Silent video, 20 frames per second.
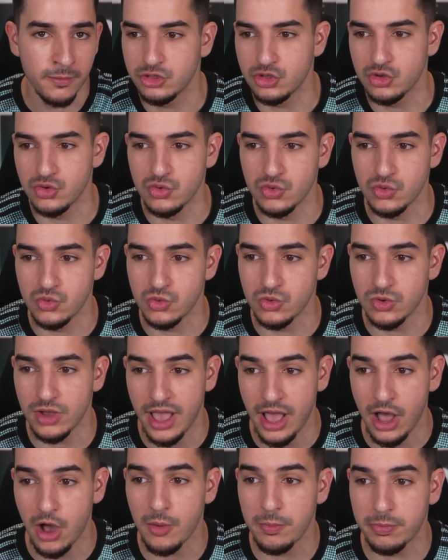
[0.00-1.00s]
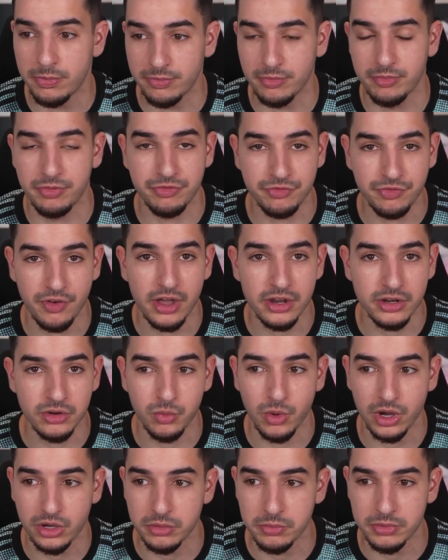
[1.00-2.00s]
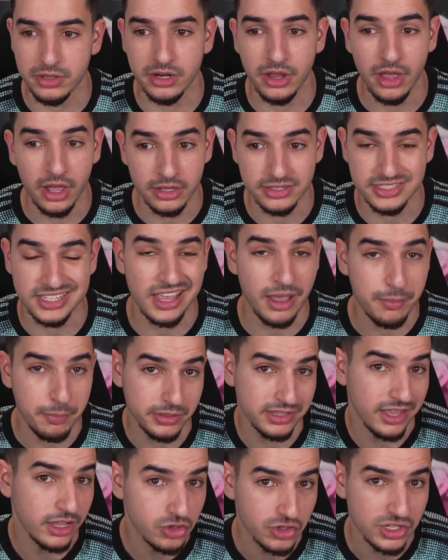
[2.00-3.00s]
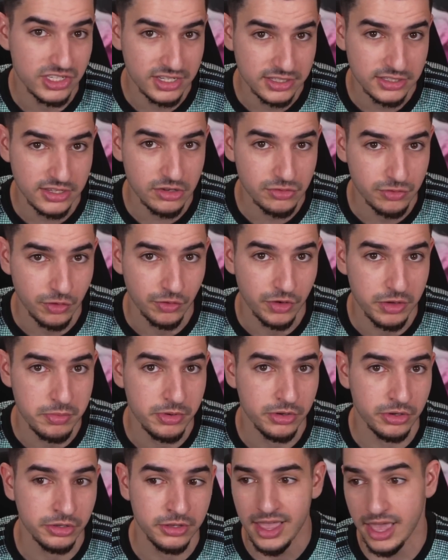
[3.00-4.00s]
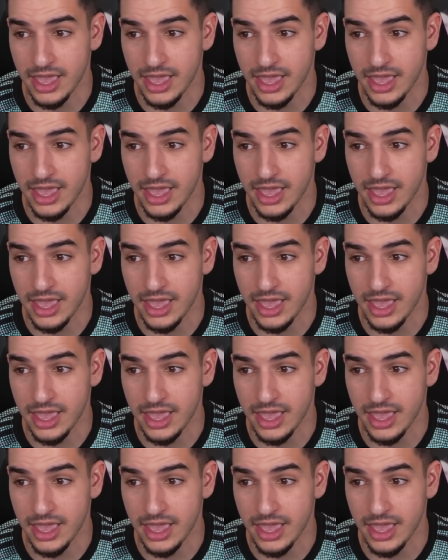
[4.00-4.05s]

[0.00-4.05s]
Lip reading: to help fund what could be a potentially successful rebuild,